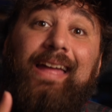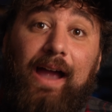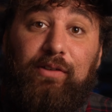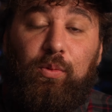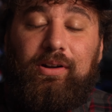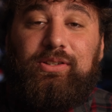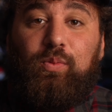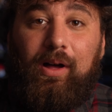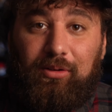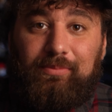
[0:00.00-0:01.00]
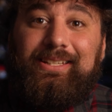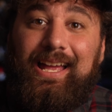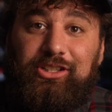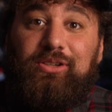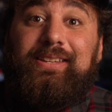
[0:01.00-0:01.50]
Everyone is welcome to
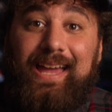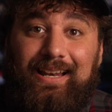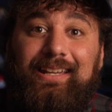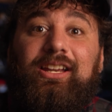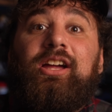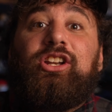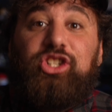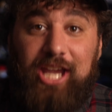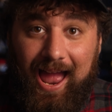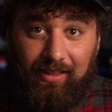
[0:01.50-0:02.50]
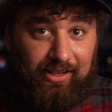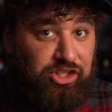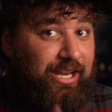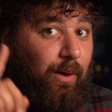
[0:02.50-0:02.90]
enter the editing challenge.